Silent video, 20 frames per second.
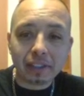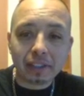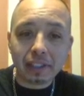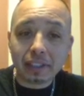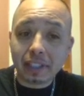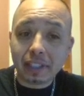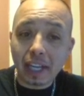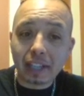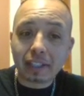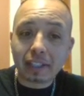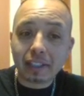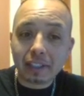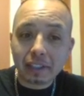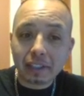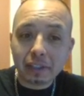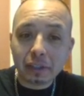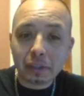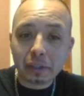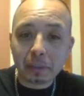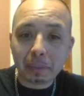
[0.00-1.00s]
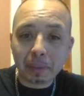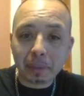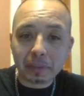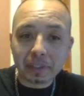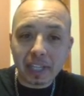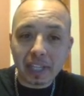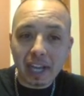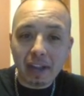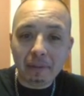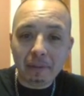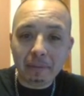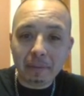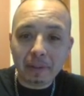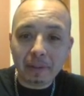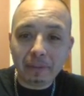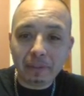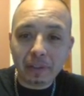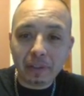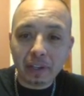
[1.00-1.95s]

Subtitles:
that technically you're supposed to have them if